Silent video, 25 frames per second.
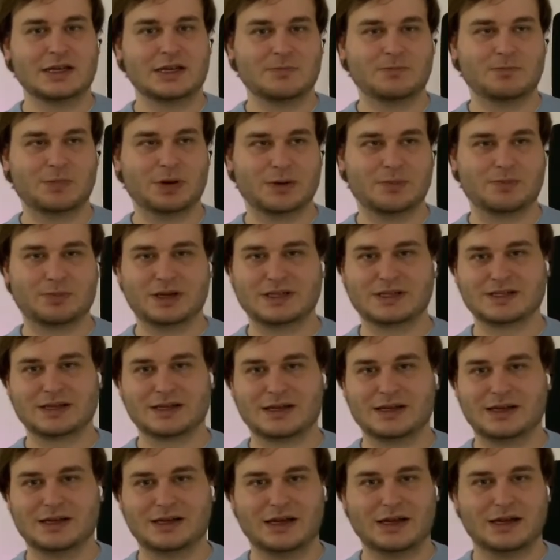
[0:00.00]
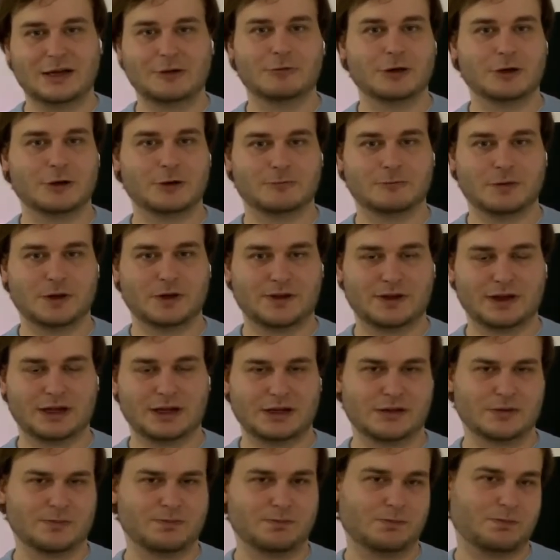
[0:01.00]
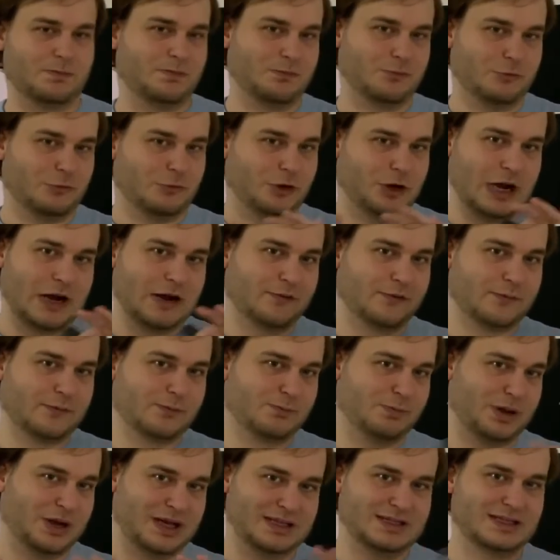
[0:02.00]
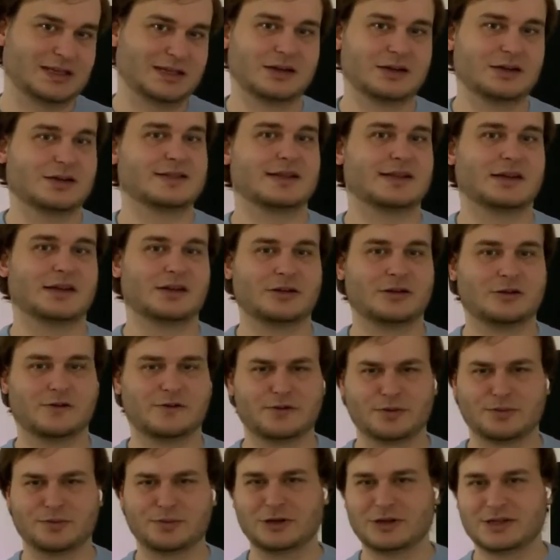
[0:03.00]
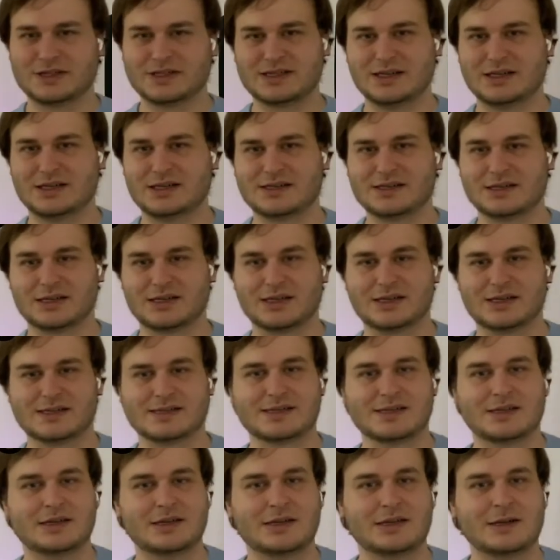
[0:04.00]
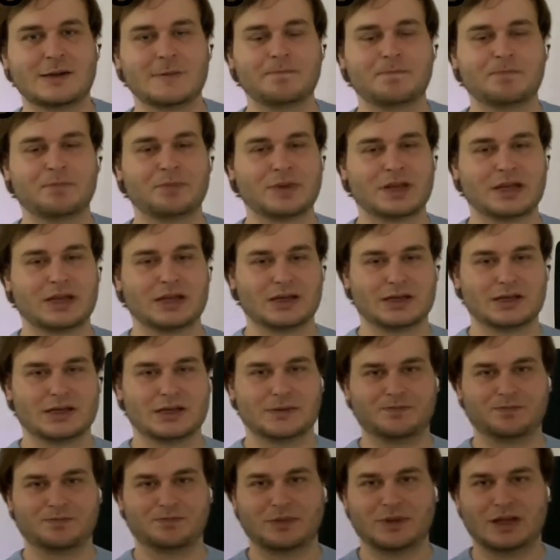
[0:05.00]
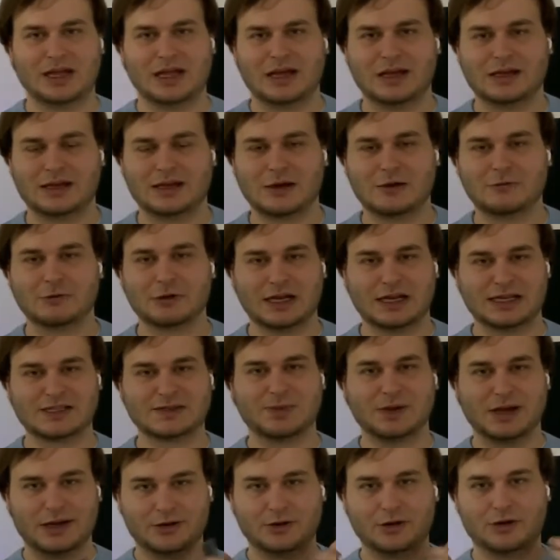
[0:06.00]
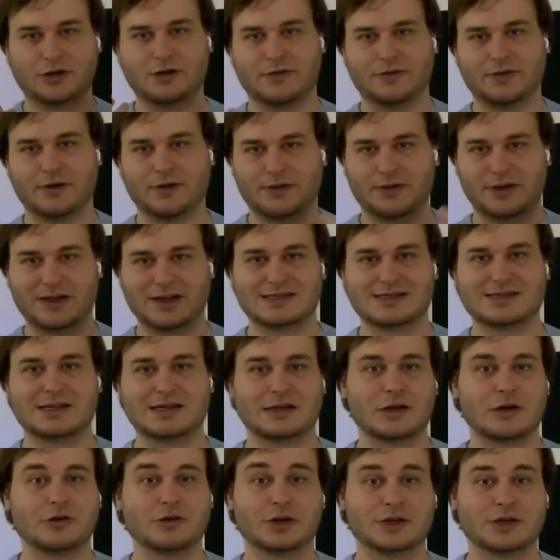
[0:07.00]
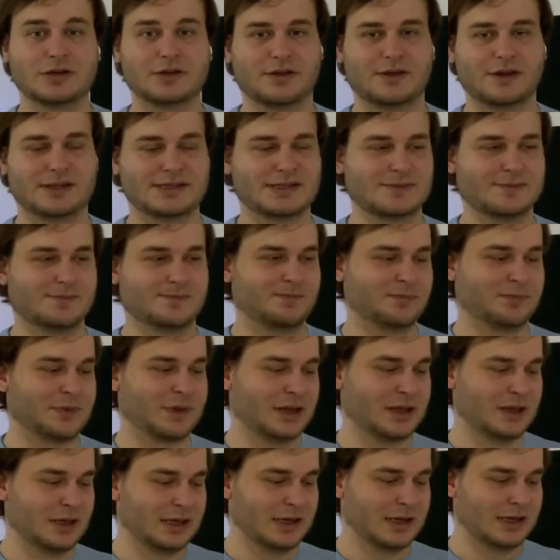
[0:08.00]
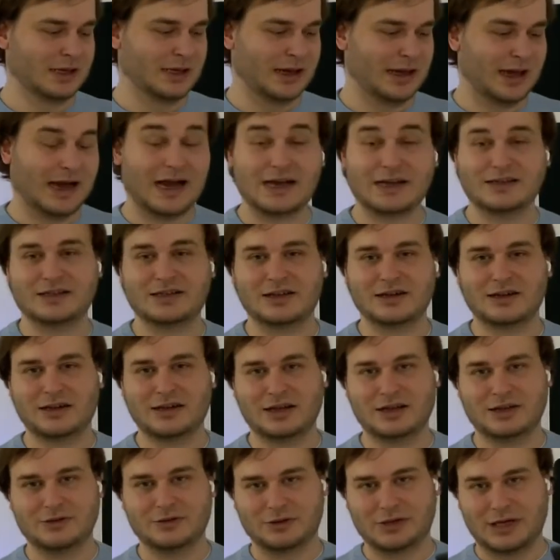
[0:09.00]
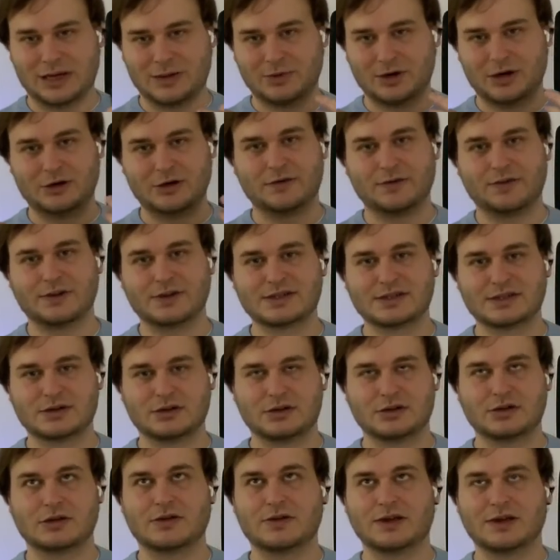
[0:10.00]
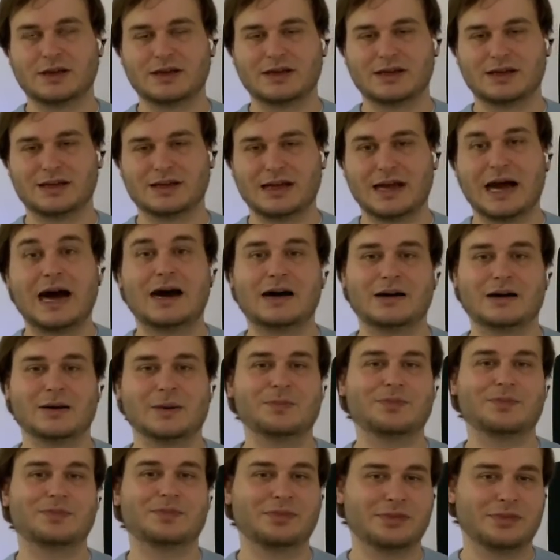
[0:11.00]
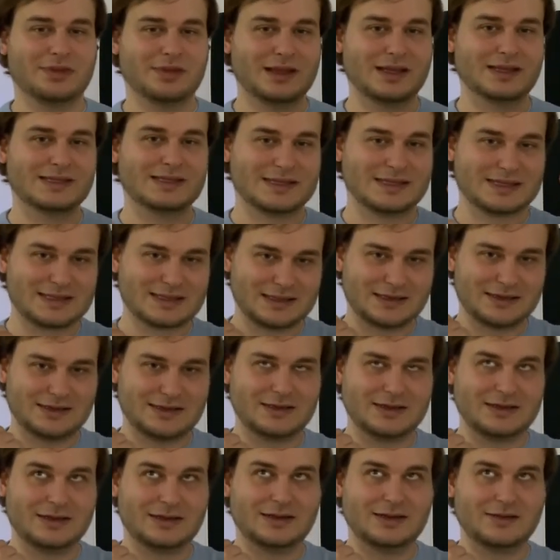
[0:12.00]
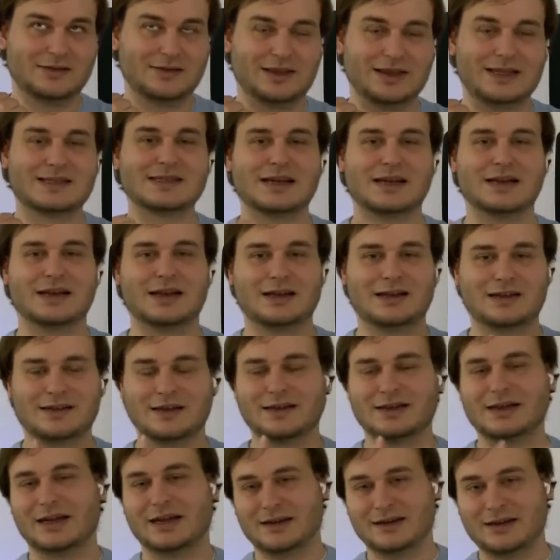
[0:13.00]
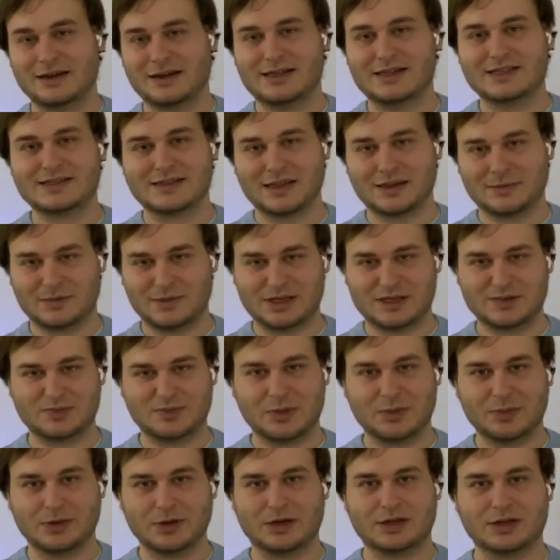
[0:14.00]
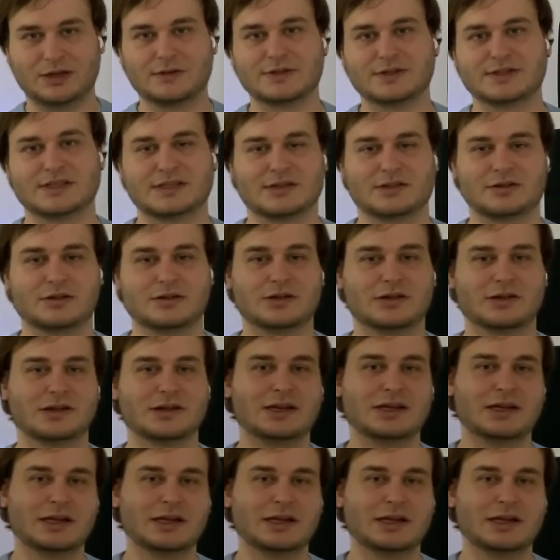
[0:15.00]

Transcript: but basically anyone with like a rough basic understanding of computer science, I guess. And I will explain all of the things that go into this. Ideally, you come out of this talk thinking, these are like the techniques that these people are using, or